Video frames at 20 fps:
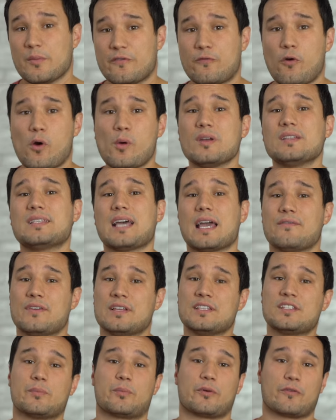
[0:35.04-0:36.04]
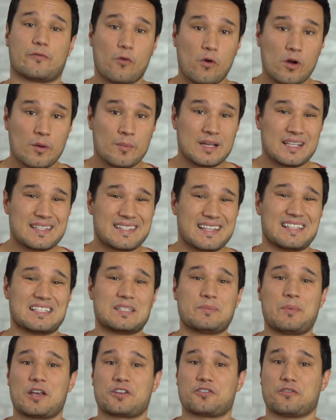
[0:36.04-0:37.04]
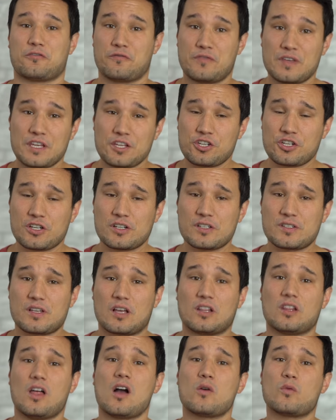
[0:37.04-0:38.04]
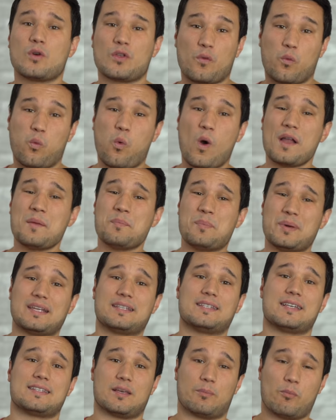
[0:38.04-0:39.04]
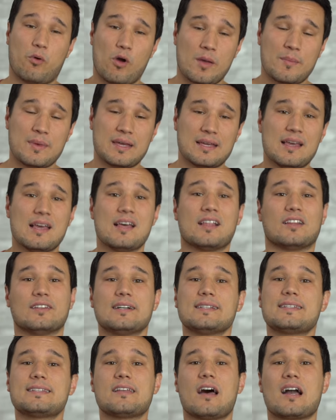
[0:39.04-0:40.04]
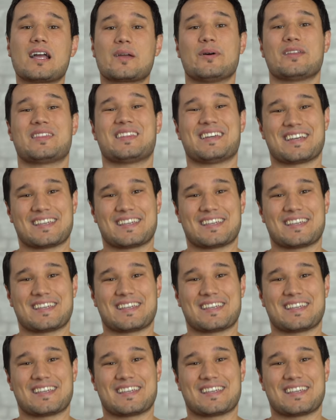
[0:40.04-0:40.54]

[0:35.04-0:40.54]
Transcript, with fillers: Before we dive into performance and special features, along with one big disappointment, let's talk about the